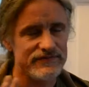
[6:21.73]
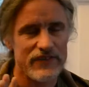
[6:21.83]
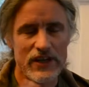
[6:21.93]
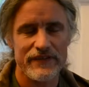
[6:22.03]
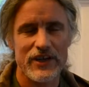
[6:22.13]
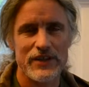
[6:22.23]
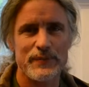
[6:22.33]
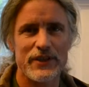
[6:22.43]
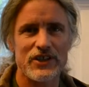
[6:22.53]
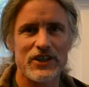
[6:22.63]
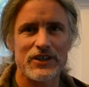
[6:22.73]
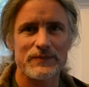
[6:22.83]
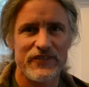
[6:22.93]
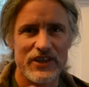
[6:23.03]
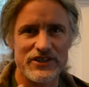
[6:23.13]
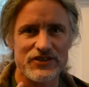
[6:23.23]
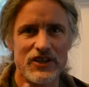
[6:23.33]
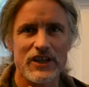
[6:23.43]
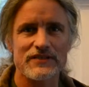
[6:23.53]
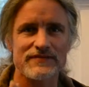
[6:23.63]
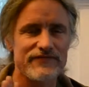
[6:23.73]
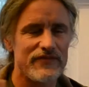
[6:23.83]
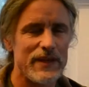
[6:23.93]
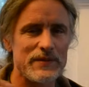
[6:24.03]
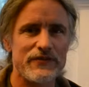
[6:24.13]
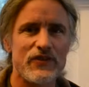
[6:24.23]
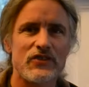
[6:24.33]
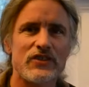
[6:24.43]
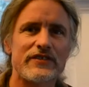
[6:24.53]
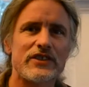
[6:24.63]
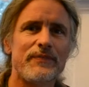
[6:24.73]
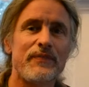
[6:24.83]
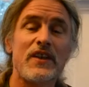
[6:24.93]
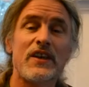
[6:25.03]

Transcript: Very, very bitter herb, very strong, famous for the liver.